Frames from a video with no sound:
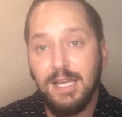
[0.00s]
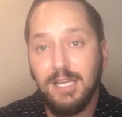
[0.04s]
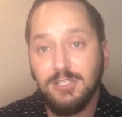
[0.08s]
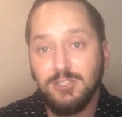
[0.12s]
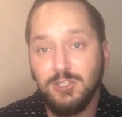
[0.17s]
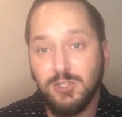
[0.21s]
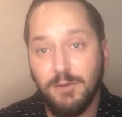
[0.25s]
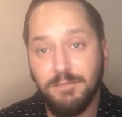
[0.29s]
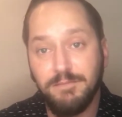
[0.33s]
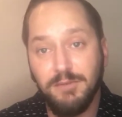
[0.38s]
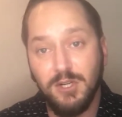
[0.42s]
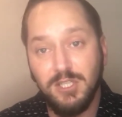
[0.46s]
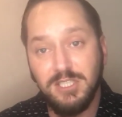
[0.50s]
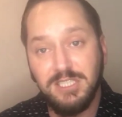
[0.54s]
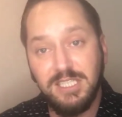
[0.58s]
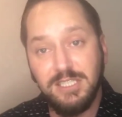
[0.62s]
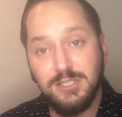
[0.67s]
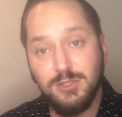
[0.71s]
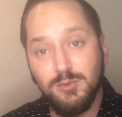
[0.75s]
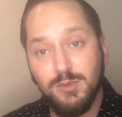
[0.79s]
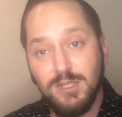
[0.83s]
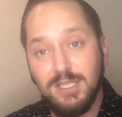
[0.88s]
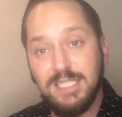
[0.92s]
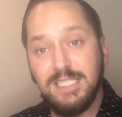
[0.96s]
So first
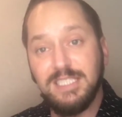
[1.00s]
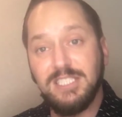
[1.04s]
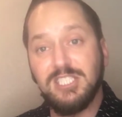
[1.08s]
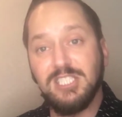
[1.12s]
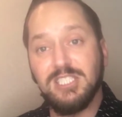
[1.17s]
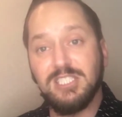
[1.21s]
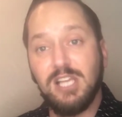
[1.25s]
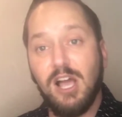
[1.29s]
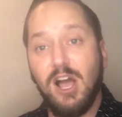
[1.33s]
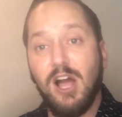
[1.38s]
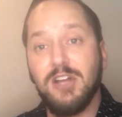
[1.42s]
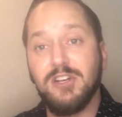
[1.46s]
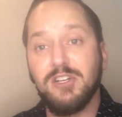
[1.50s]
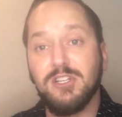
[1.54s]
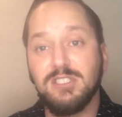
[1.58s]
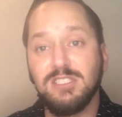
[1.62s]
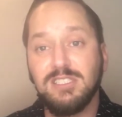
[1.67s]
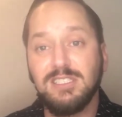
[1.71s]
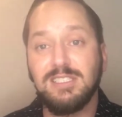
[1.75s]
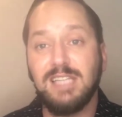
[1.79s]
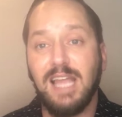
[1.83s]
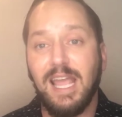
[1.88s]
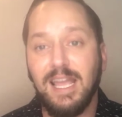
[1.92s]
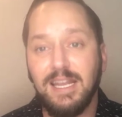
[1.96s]
is really just
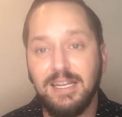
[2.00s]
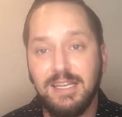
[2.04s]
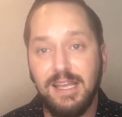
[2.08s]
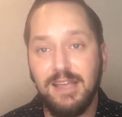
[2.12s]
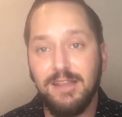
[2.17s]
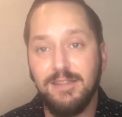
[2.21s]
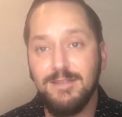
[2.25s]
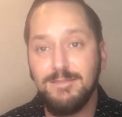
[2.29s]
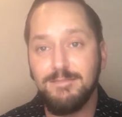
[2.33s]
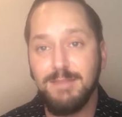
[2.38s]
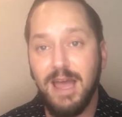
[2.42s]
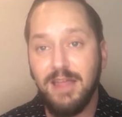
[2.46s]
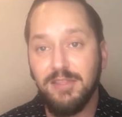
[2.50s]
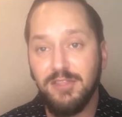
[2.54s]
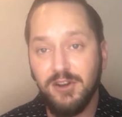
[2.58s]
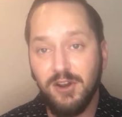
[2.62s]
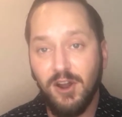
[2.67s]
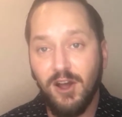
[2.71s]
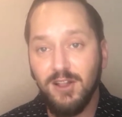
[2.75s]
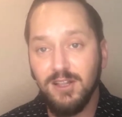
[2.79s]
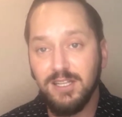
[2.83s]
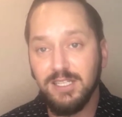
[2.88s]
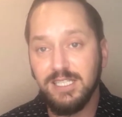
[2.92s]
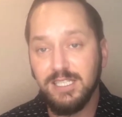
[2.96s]
understanding the
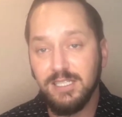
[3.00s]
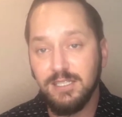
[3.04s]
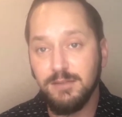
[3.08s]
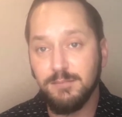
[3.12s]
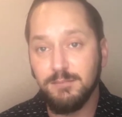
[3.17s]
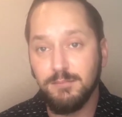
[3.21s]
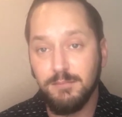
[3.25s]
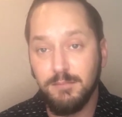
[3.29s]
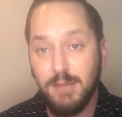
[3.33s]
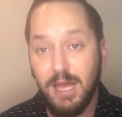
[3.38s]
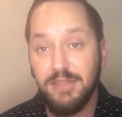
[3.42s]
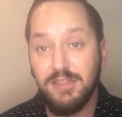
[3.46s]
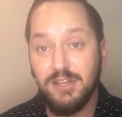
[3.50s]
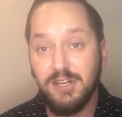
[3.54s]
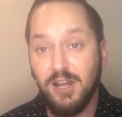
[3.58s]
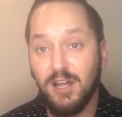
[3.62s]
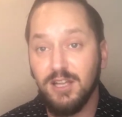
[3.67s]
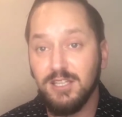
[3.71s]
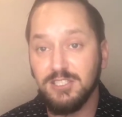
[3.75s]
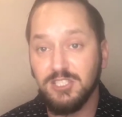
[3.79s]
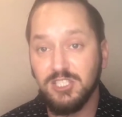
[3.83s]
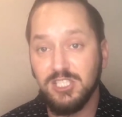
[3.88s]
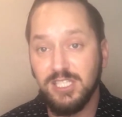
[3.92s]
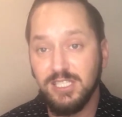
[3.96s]

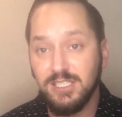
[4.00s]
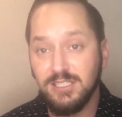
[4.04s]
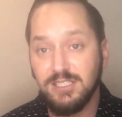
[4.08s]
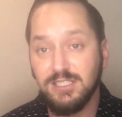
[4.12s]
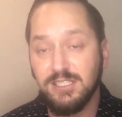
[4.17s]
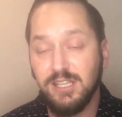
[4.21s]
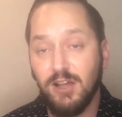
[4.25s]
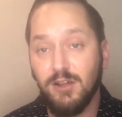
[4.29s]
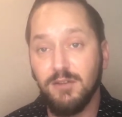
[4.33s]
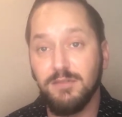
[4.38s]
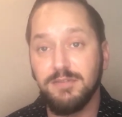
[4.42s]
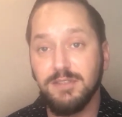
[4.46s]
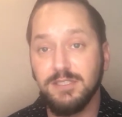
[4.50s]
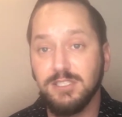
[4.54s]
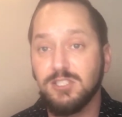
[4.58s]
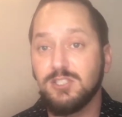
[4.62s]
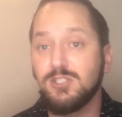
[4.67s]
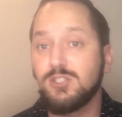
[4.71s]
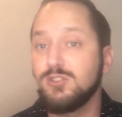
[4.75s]
methodology itself,